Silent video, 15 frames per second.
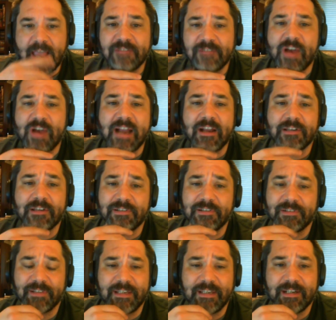I try not to
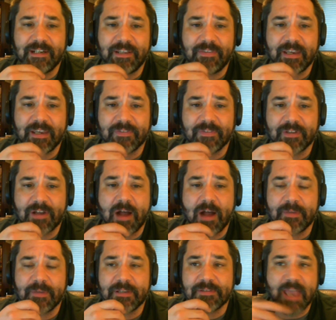delete anything in the
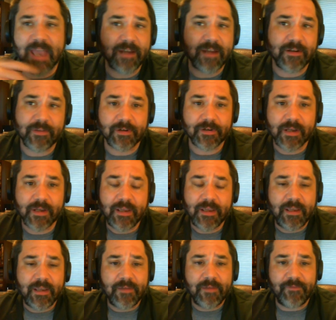comments. I had another
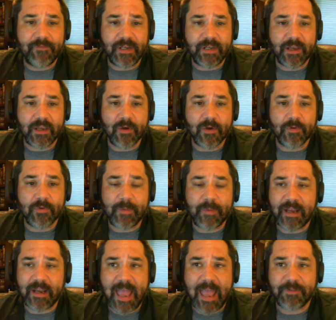video
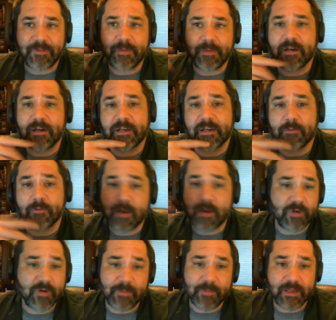about Captain America where I
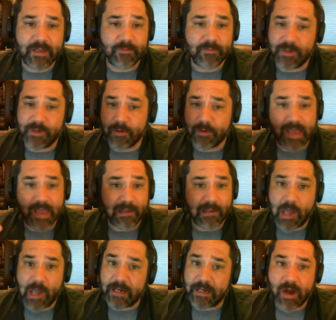pretty much, had a
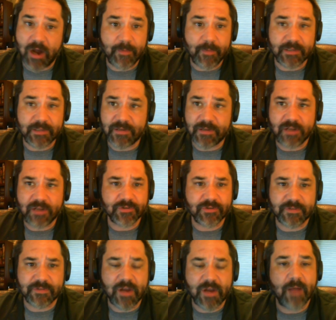lot of comments,
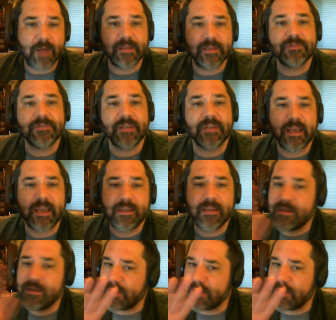hundreds of comments, and I